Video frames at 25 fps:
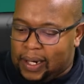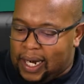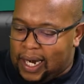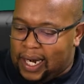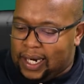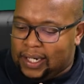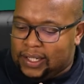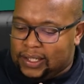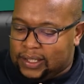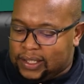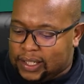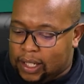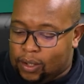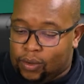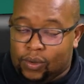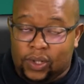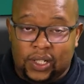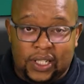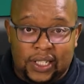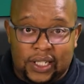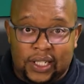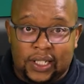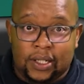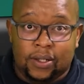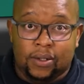behind
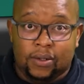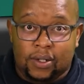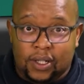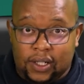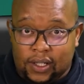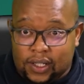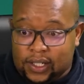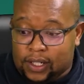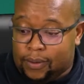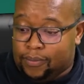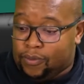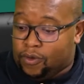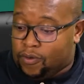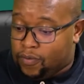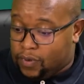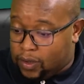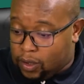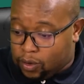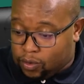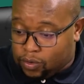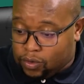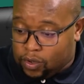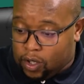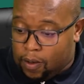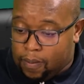Shalulile in terms of
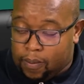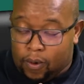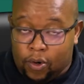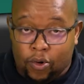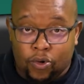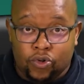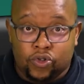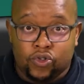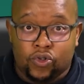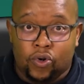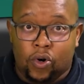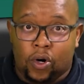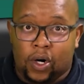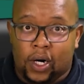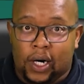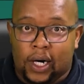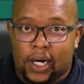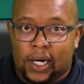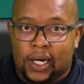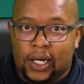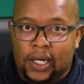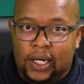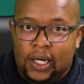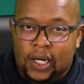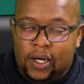the top goal
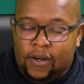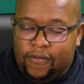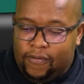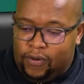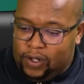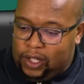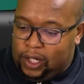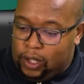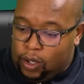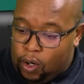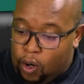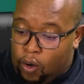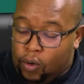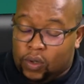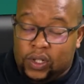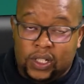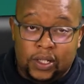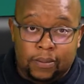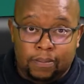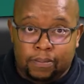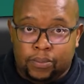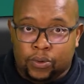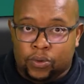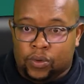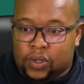scorer for the
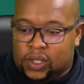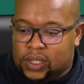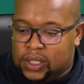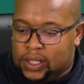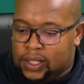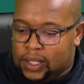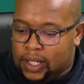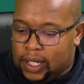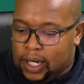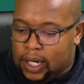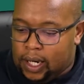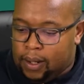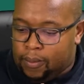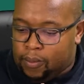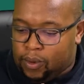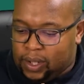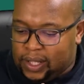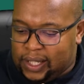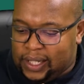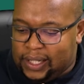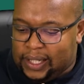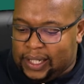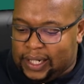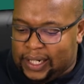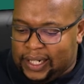Golden Boot um,
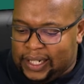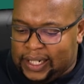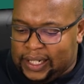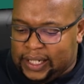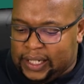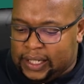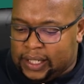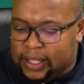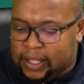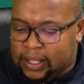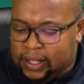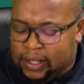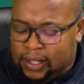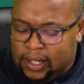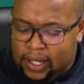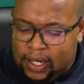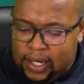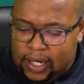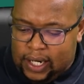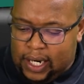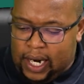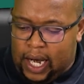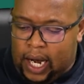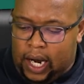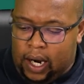within the league.
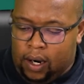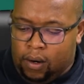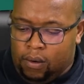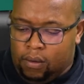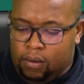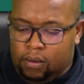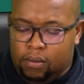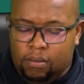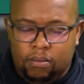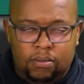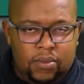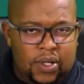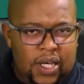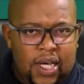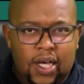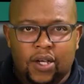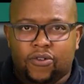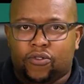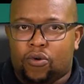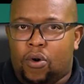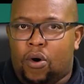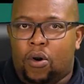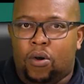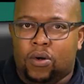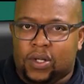Now,
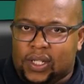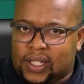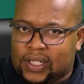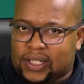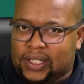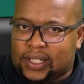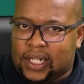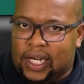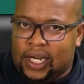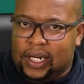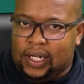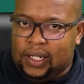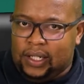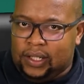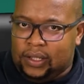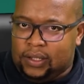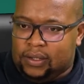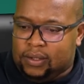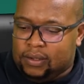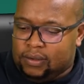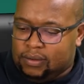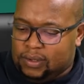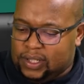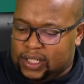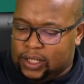here's all the
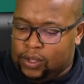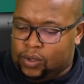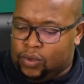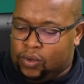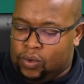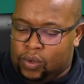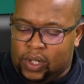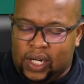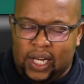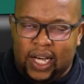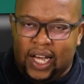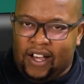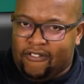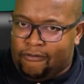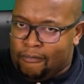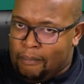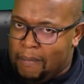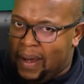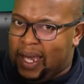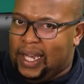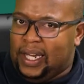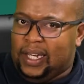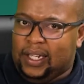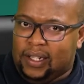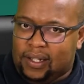signings Sekhukhune have
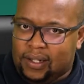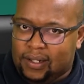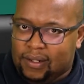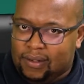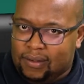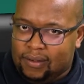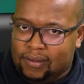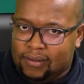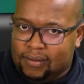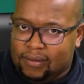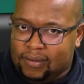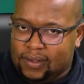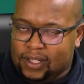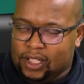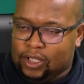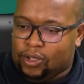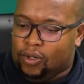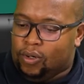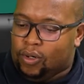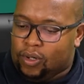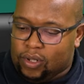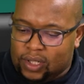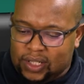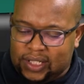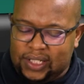made. You
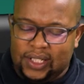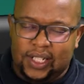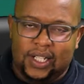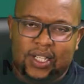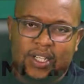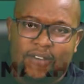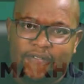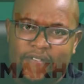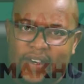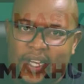know, consider the